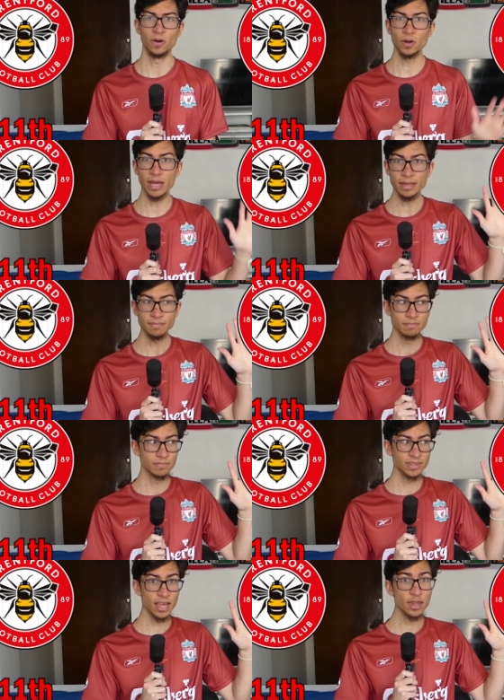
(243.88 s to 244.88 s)
Okay,
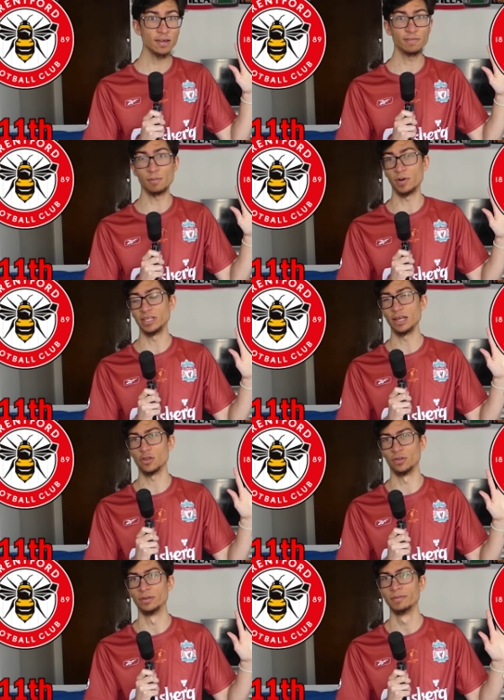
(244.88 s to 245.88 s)
that's a fair
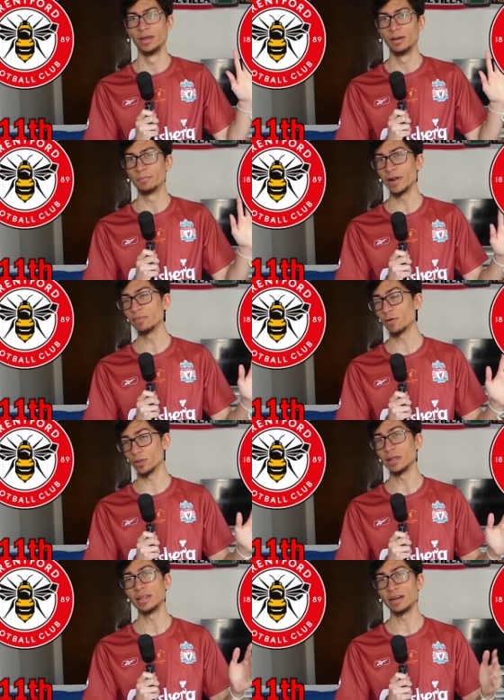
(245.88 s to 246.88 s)
prediction.
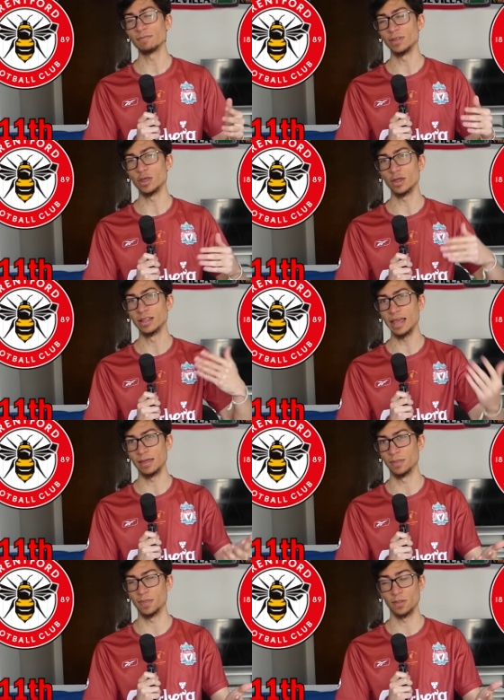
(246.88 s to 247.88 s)
Brentford ended up finishing
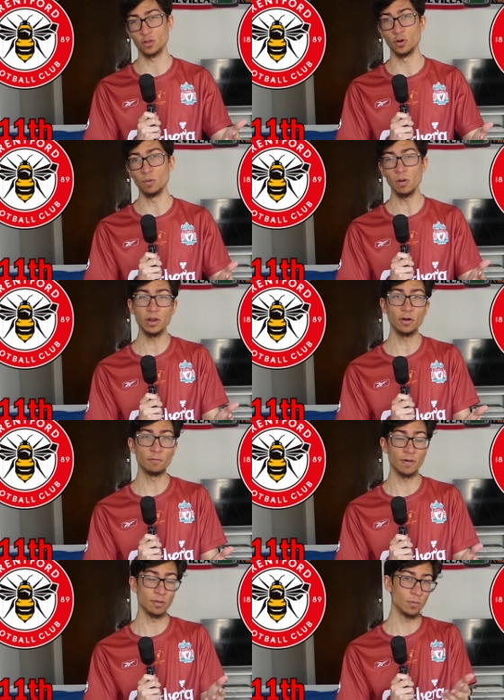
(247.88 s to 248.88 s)
10th, so only
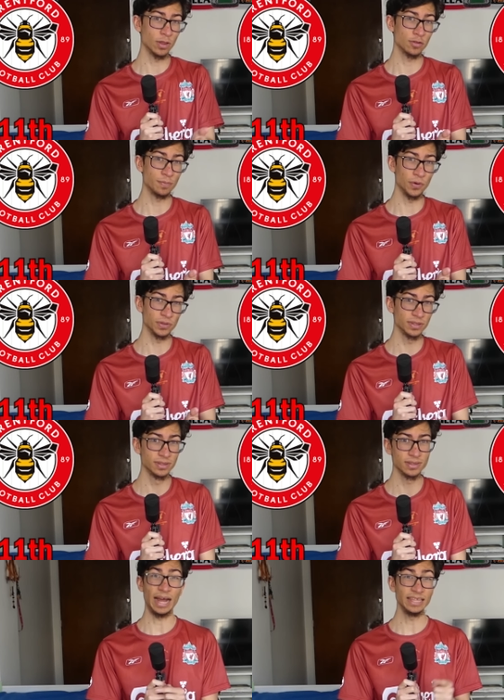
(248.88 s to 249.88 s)
off by 1 spot.
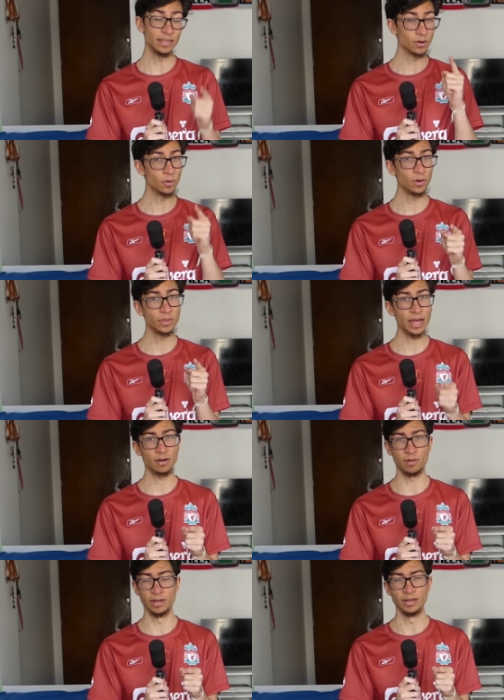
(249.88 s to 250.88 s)
I did good on
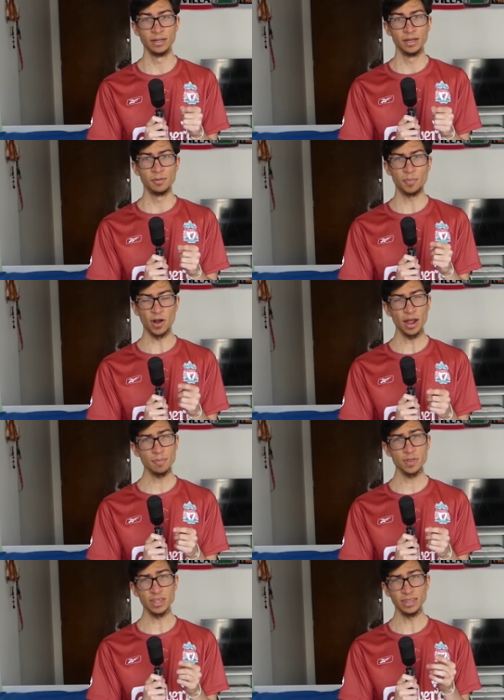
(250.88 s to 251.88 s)
that one.
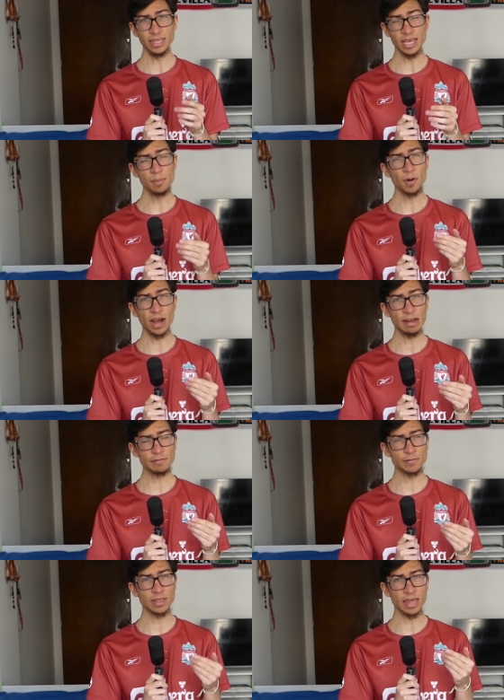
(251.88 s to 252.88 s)
Perhaps in the upper
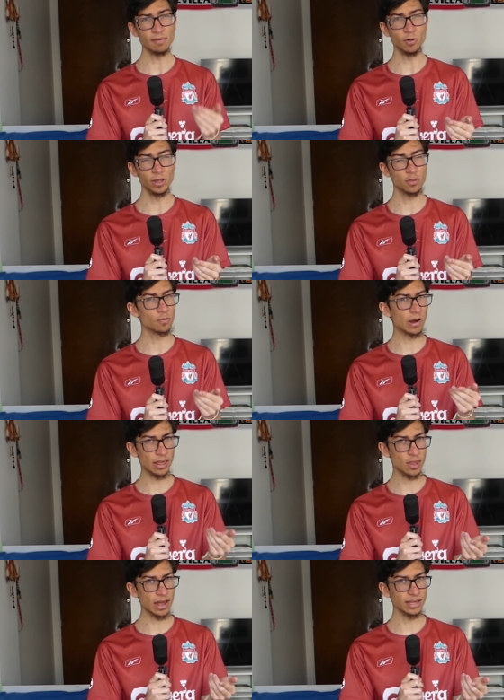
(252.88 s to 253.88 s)
half of the table is where
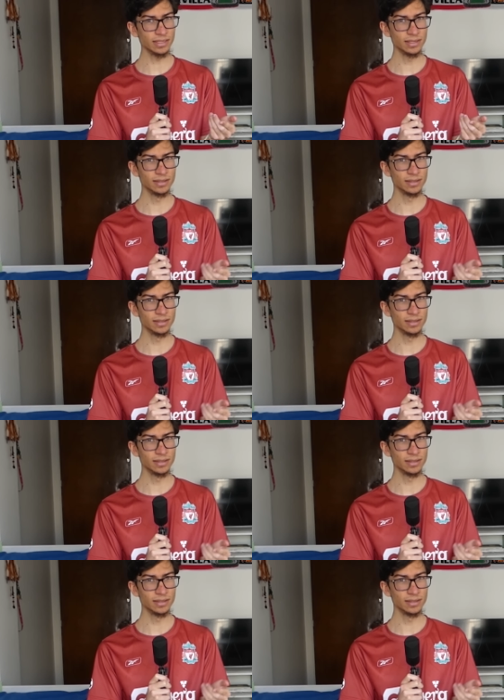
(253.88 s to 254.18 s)
I shine?